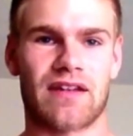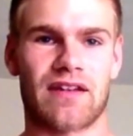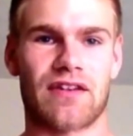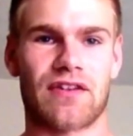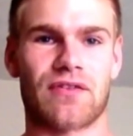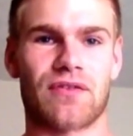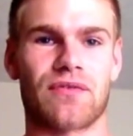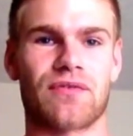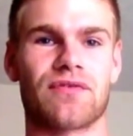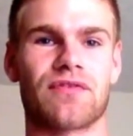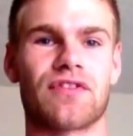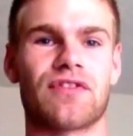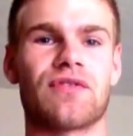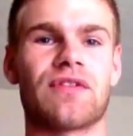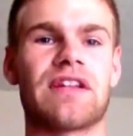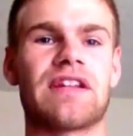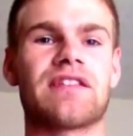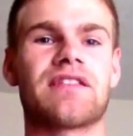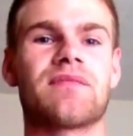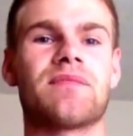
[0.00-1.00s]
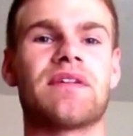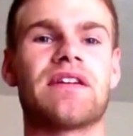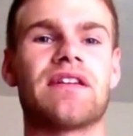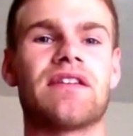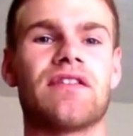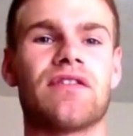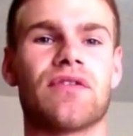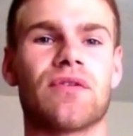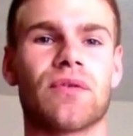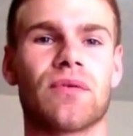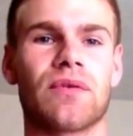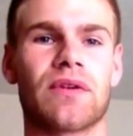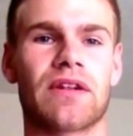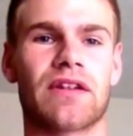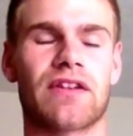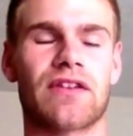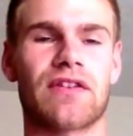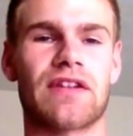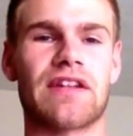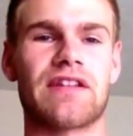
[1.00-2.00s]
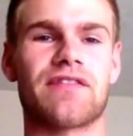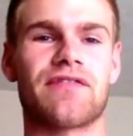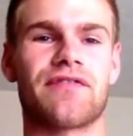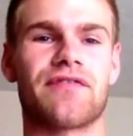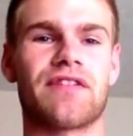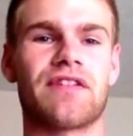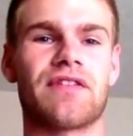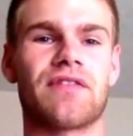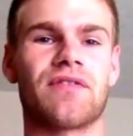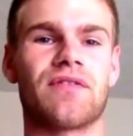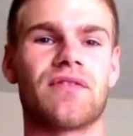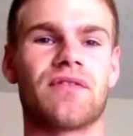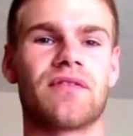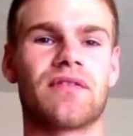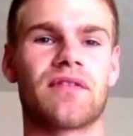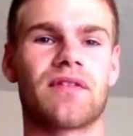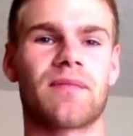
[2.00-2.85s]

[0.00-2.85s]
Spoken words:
you need to be you. You need to feel